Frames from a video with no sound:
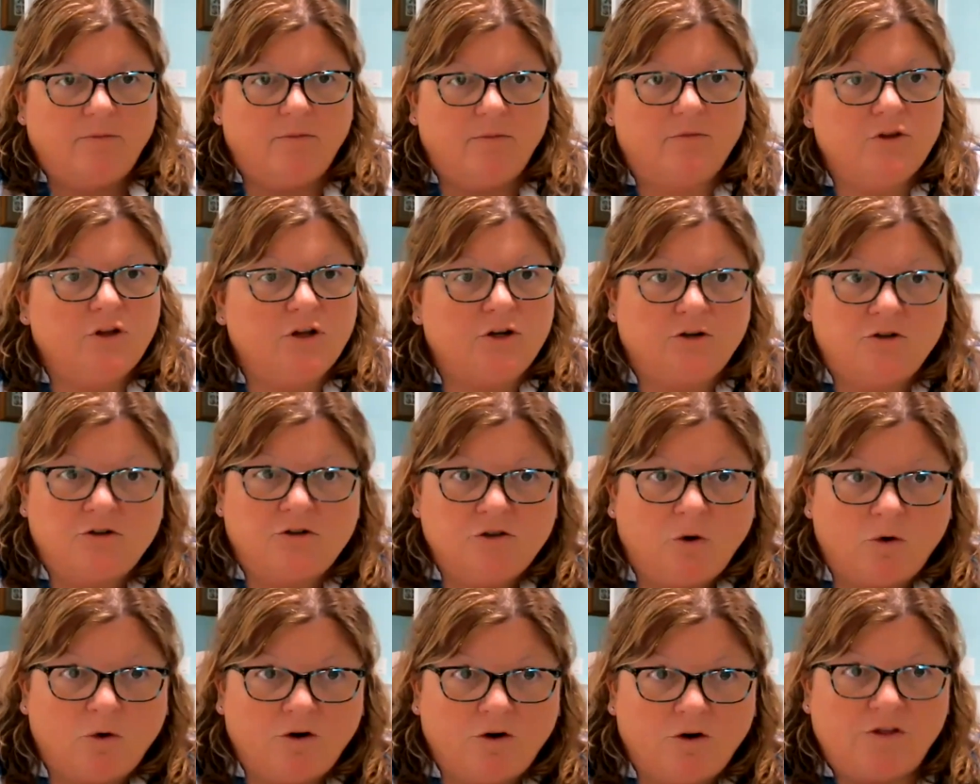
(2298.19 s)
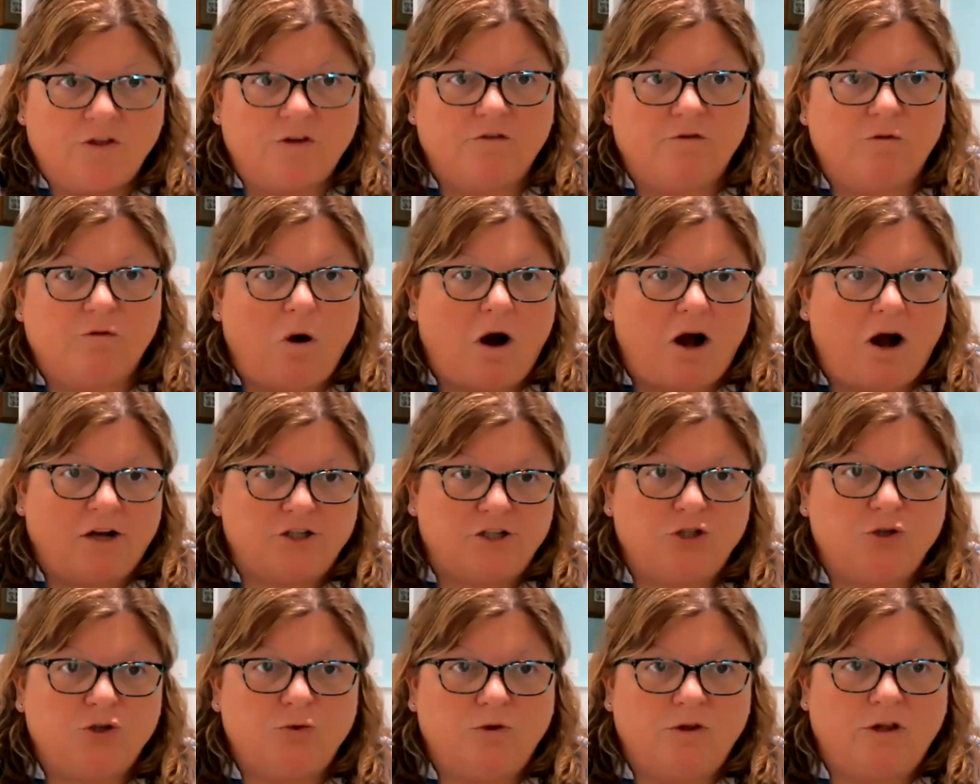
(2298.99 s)
little north of
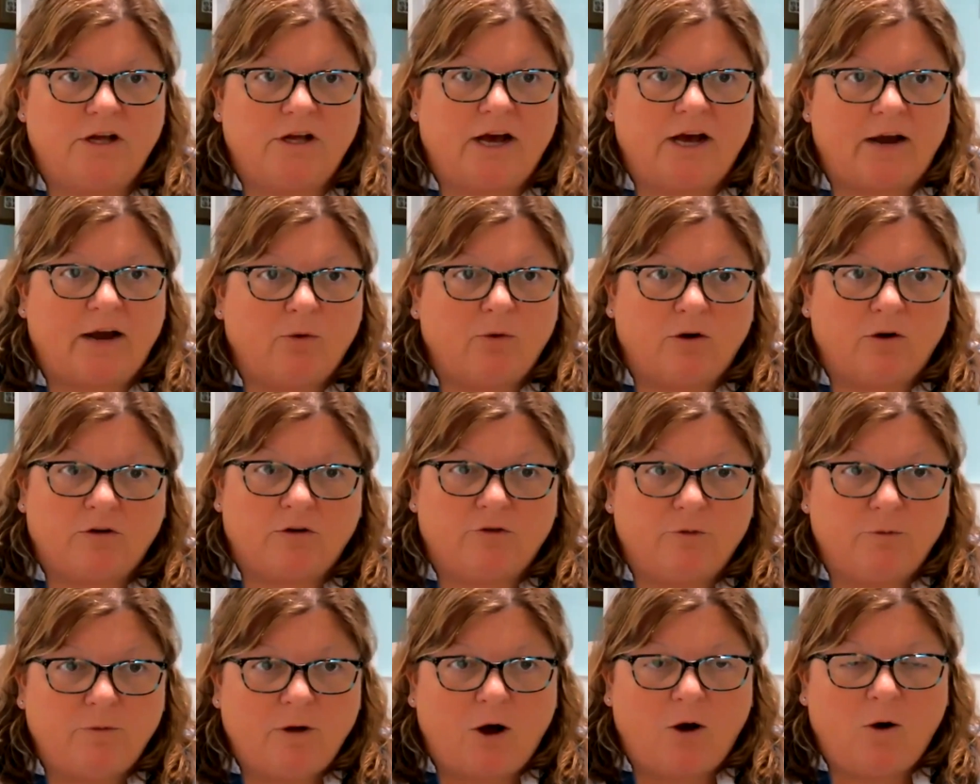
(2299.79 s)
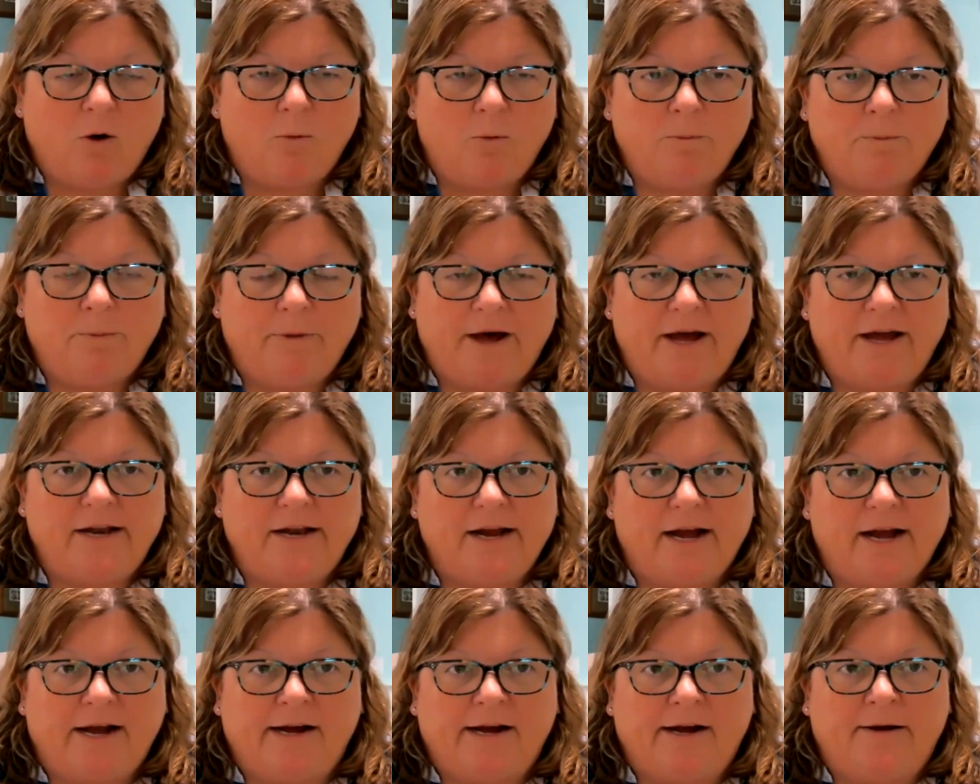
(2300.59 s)
Wauchula. I work from home,
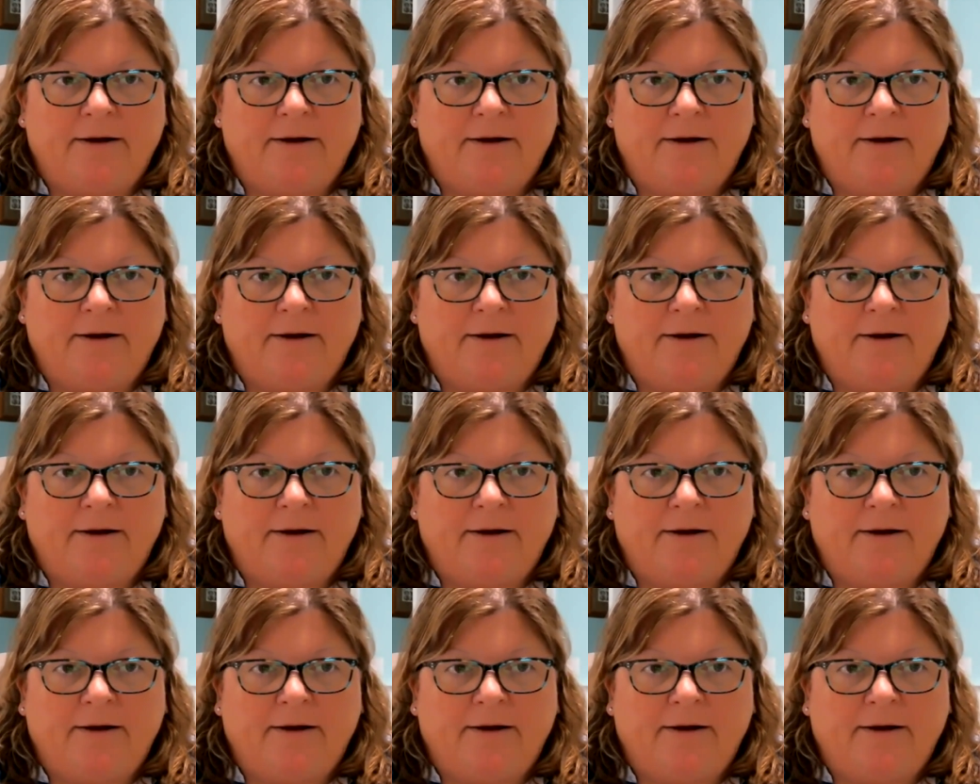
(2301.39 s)
but